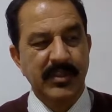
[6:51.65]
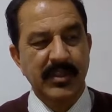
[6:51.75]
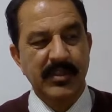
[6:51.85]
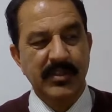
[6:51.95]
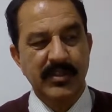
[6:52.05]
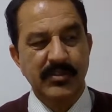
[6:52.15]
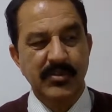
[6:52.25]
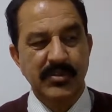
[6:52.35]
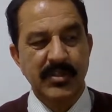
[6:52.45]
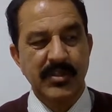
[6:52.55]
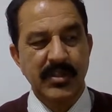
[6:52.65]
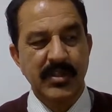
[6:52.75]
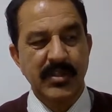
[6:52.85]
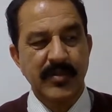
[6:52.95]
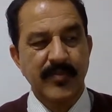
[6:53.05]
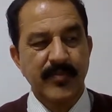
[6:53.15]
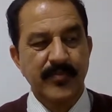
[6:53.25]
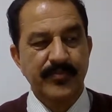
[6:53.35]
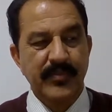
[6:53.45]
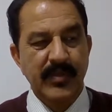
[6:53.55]
They are also generally
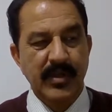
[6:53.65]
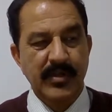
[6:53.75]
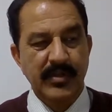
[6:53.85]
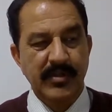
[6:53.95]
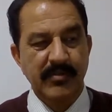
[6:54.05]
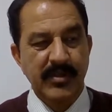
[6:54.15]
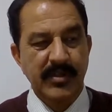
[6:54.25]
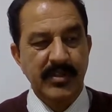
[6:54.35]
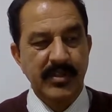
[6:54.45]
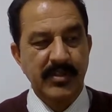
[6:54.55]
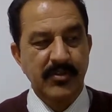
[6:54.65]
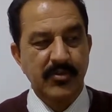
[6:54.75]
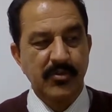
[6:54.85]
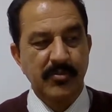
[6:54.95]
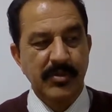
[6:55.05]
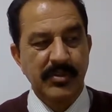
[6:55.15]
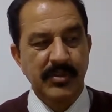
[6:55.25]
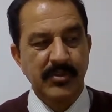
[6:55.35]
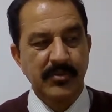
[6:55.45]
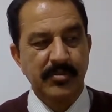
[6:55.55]
are divided into two
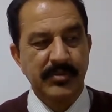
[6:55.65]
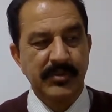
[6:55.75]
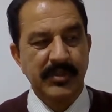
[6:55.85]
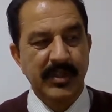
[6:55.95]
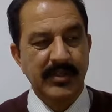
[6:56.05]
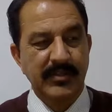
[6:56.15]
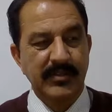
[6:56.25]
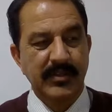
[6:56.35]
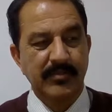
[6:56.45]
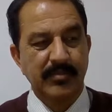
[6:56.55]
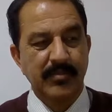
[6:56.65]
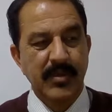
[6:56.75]
basic groups that the